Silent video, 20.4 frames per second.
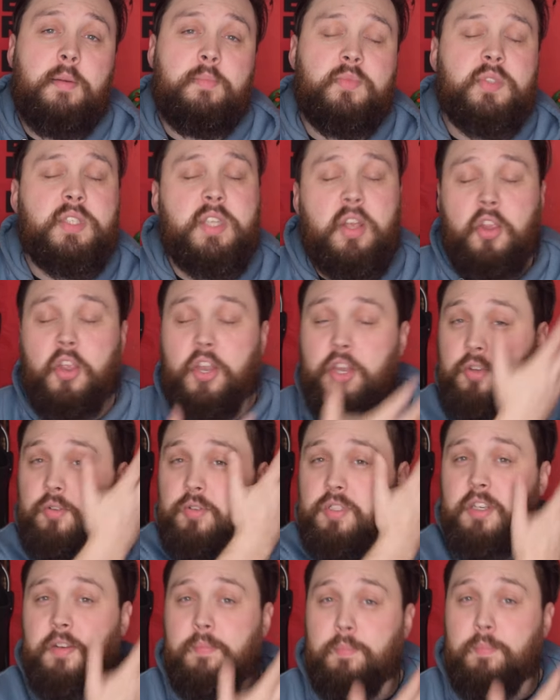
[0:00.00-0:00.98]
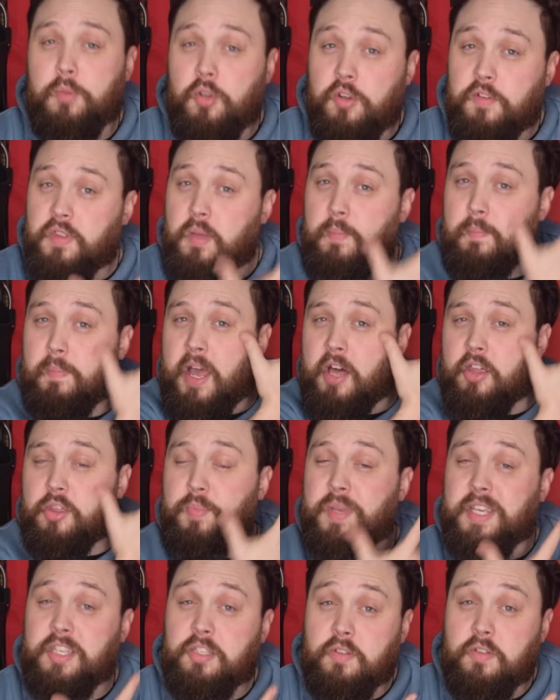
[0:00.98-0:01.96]
just to sort of move the
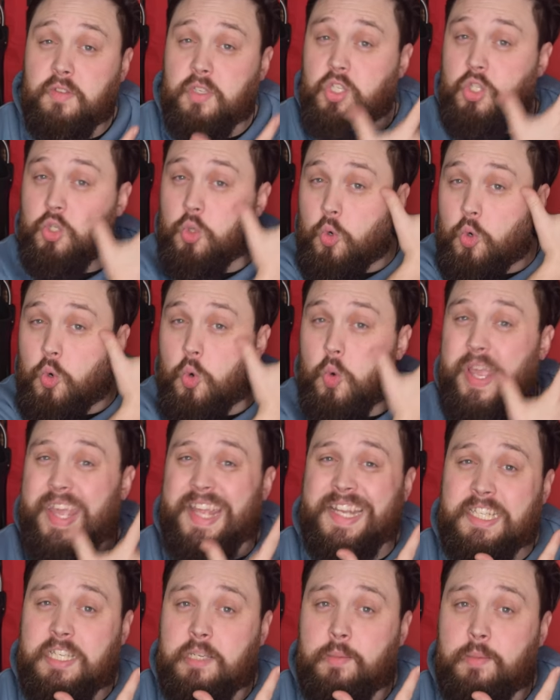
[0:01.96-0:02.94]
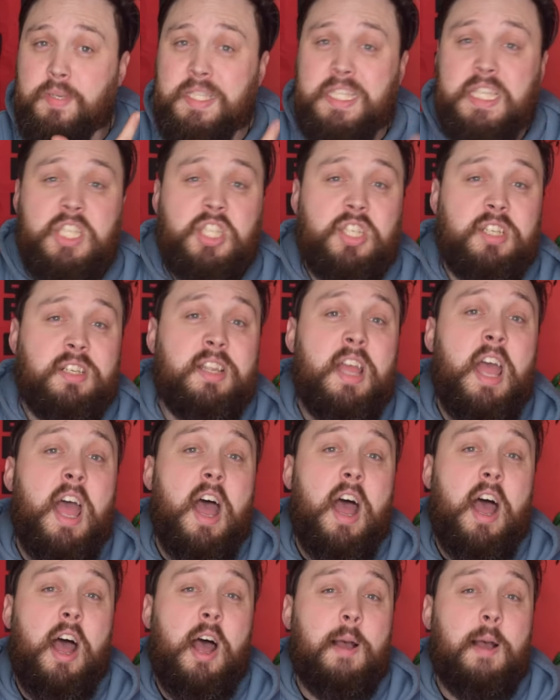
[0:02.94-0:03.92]
mouthpiece of the snorkel into position,
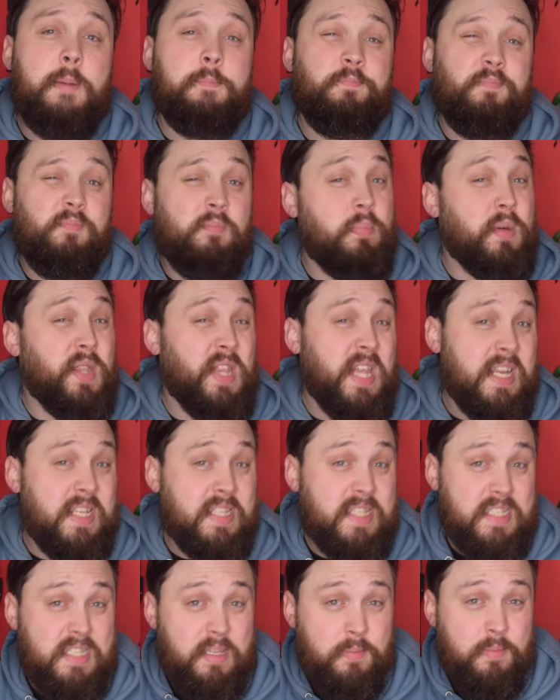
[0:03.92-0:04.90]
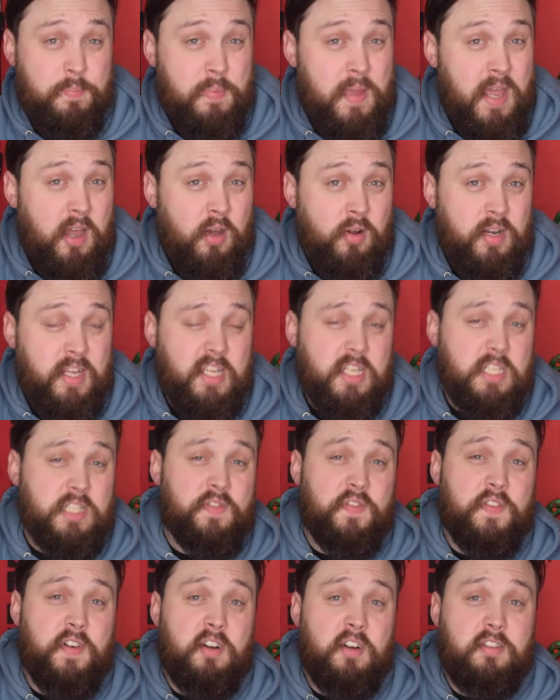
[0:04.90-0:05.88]
but that's about it as
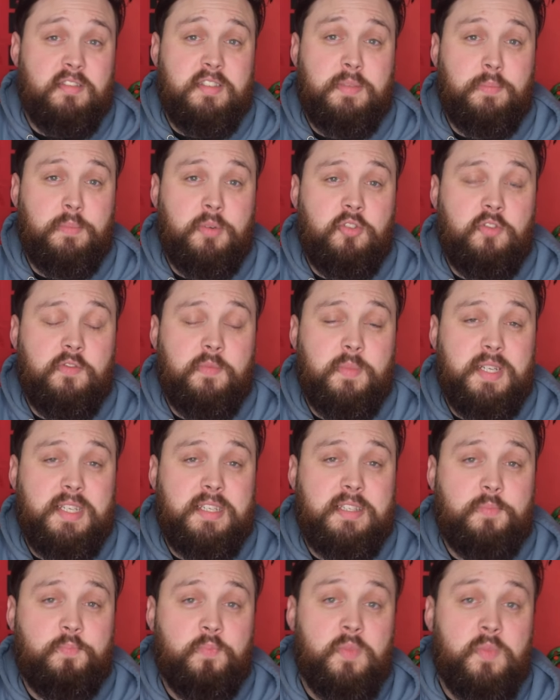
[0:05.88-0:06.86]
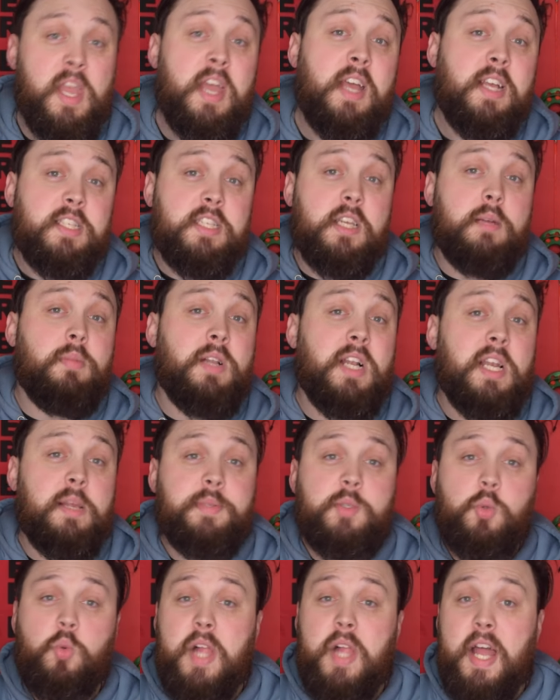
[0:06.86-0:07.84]
far as movement. Some
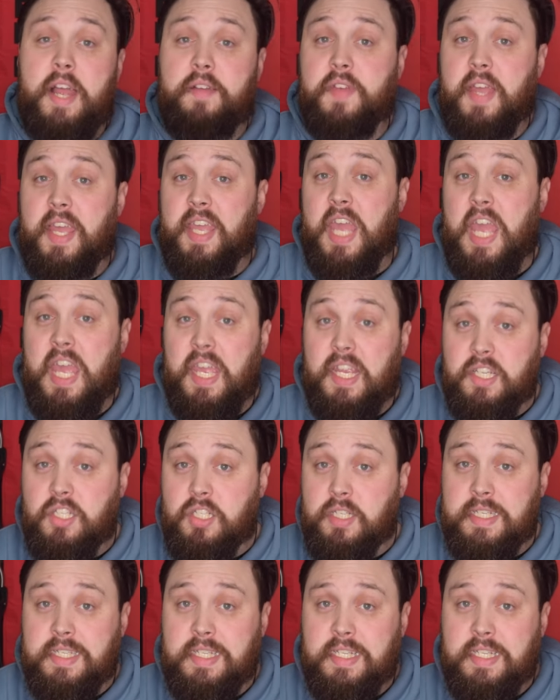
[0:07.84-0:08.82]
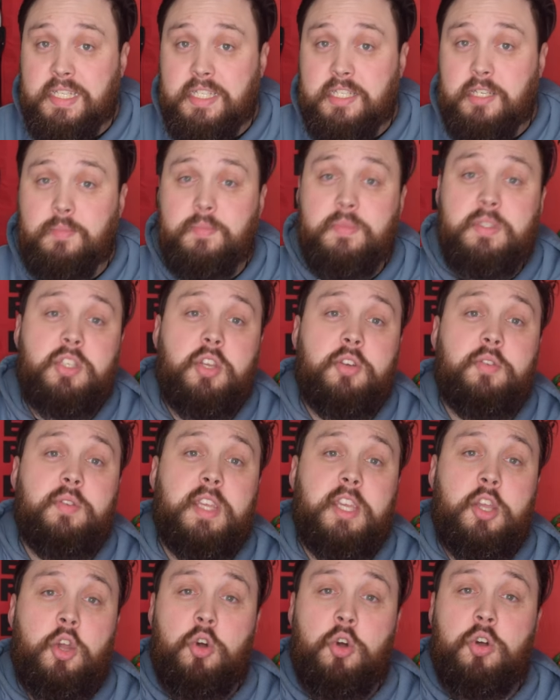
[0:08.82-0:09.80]
clips will have a hinge system, so
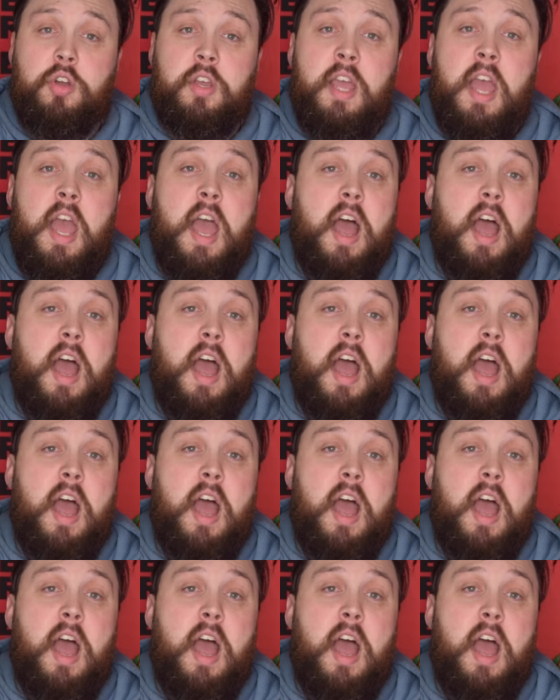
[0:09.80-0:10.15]
the hook